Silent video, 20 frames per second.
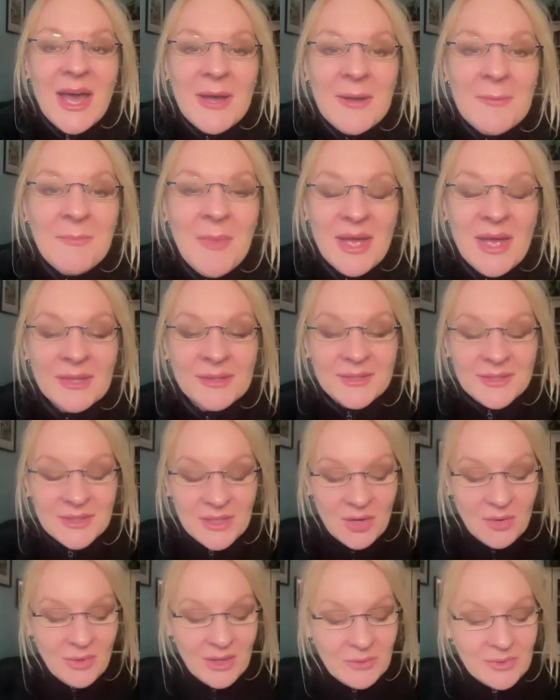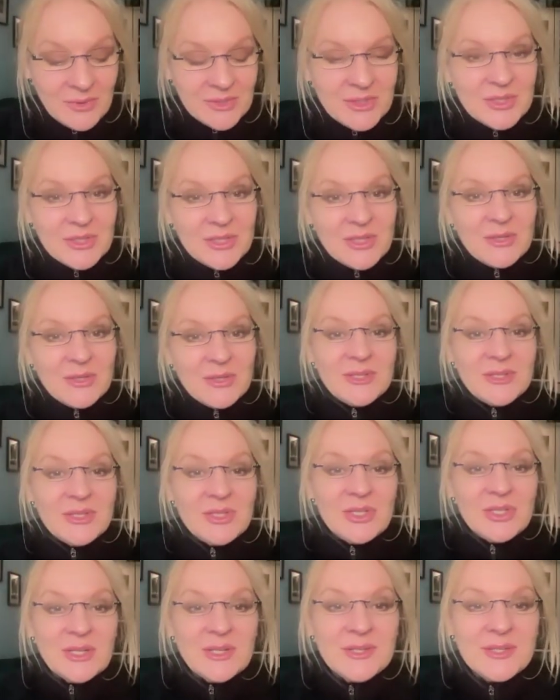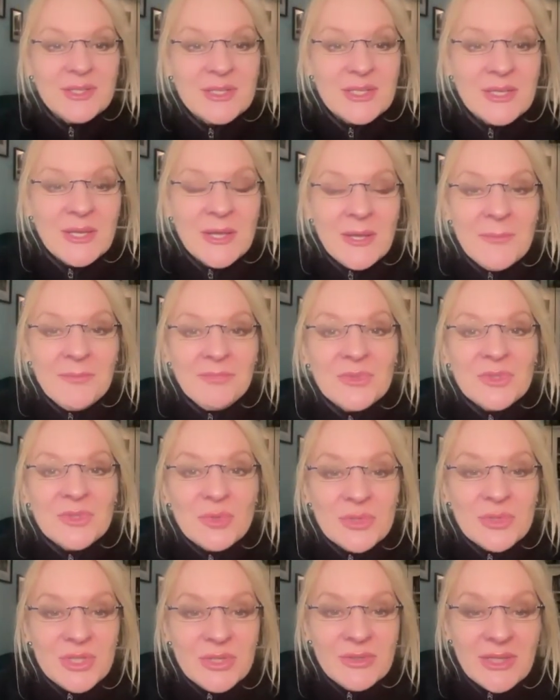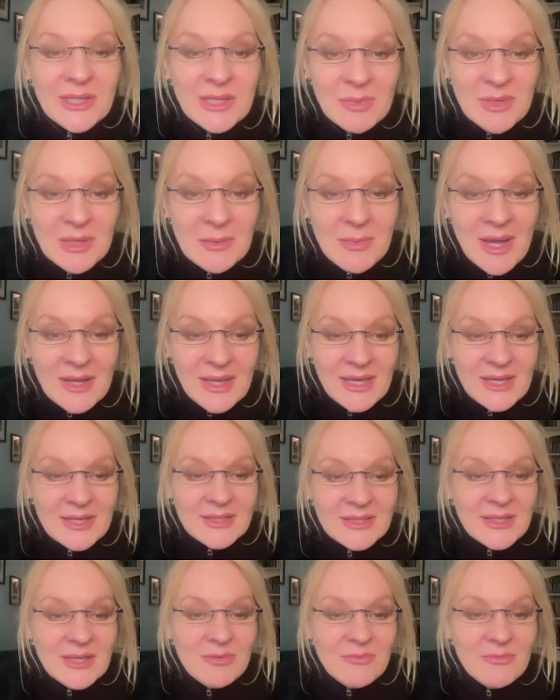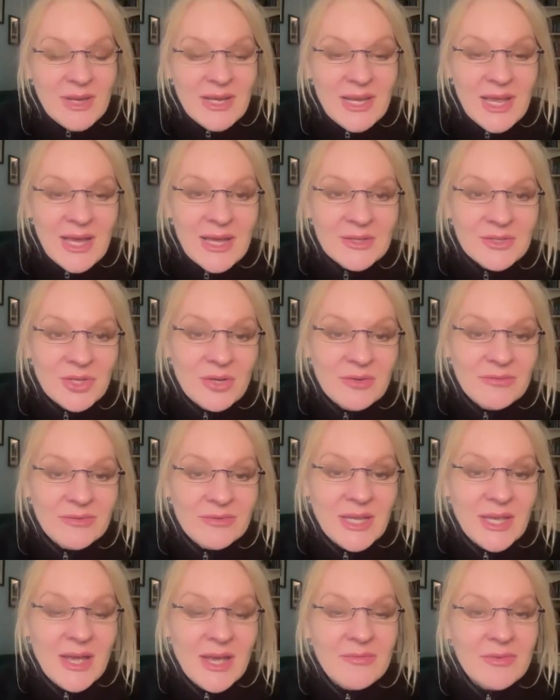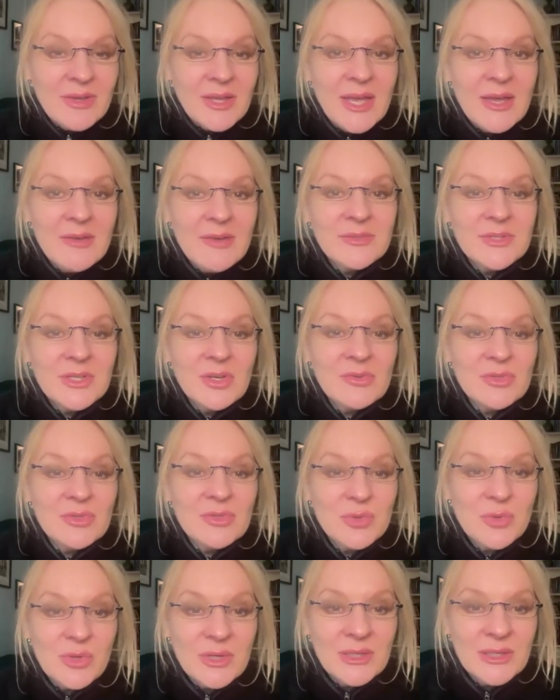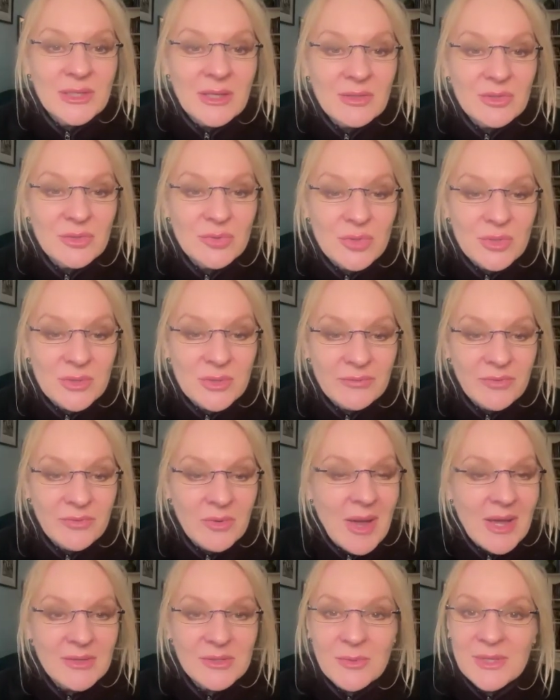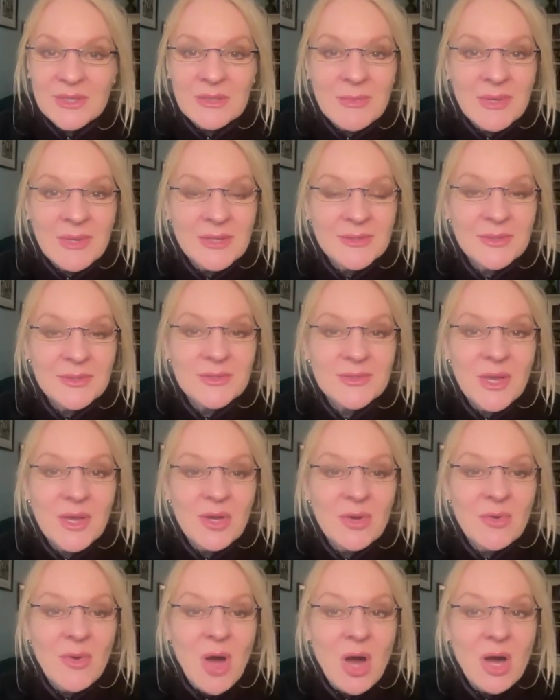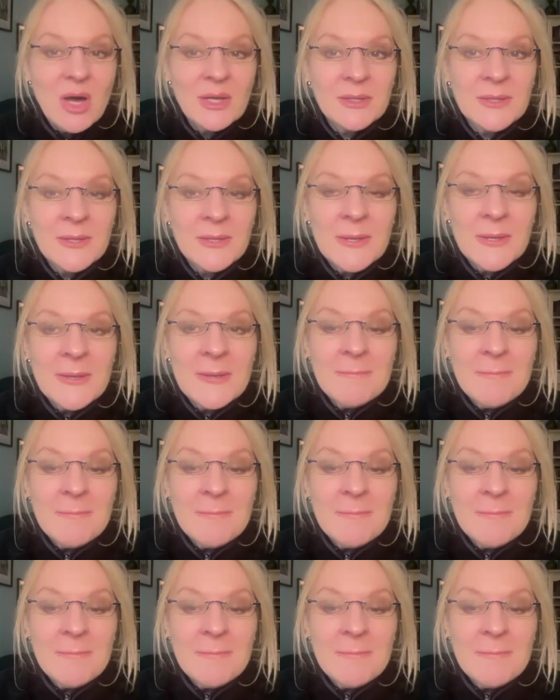And so what I want to do is just talk to you a little bit about Cayce, really hand over to Kevin. Kevin's going to talk for about 20 minutes or so on